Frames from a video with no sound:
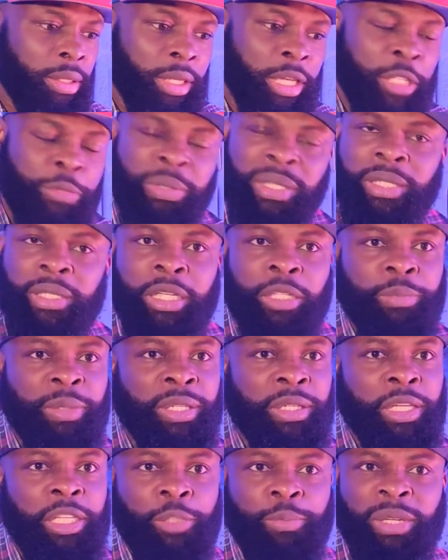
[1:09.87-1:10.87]

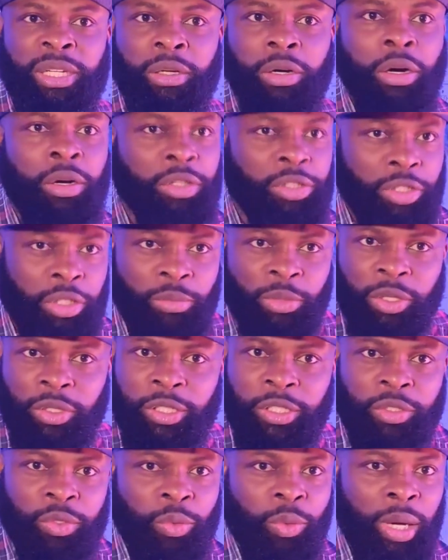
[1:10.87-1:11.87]
it's been awesome all
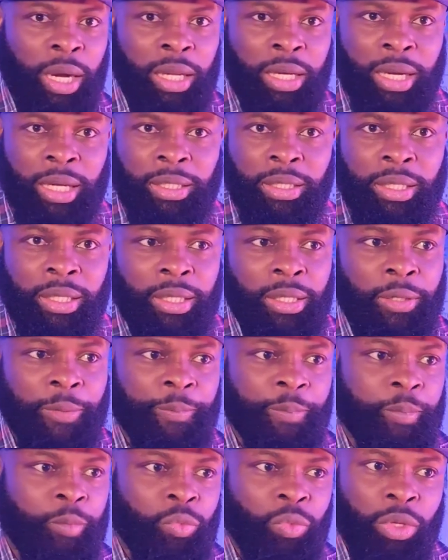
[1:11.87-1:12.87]
this while,
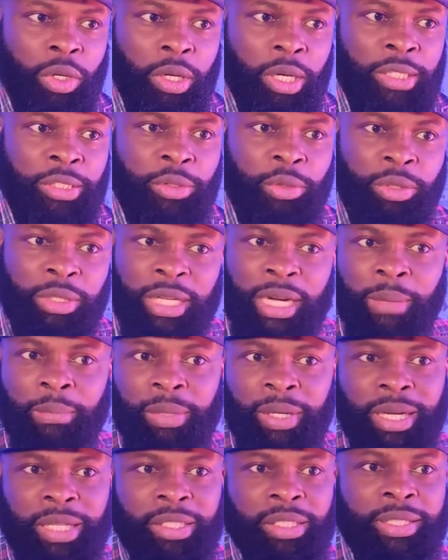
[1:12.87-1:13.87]
and today I'm
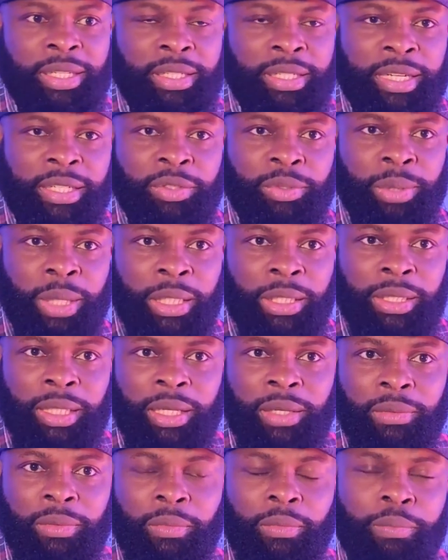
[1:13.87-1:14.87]
reacting again to
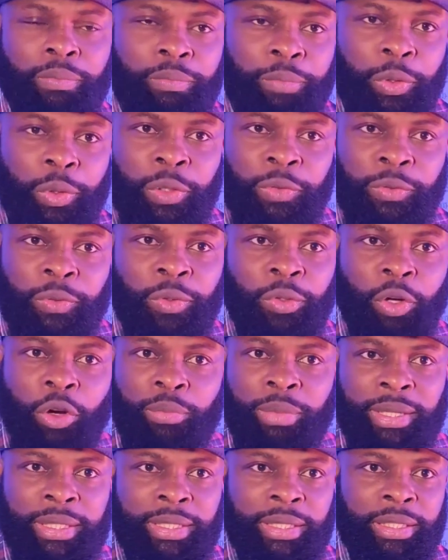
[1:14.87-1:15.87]
another beautiful
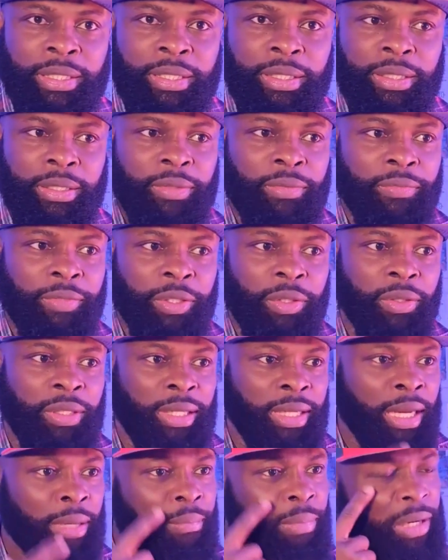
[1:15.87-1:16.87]
comedy video
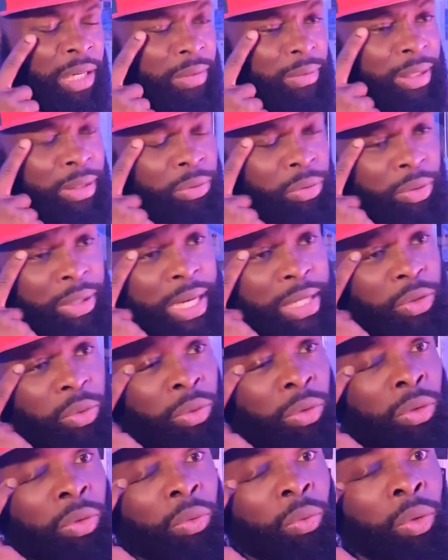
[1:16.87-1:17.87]
that I believe that you guys
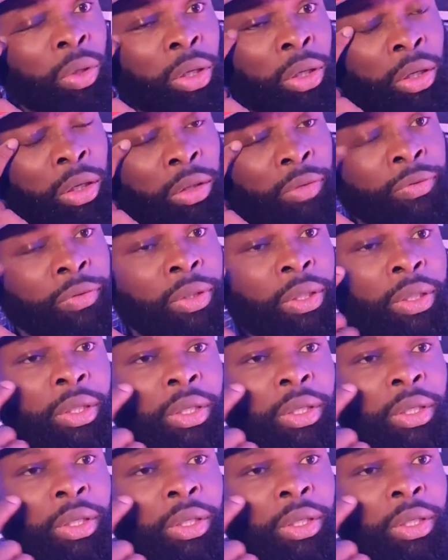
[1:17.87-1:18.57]
will love,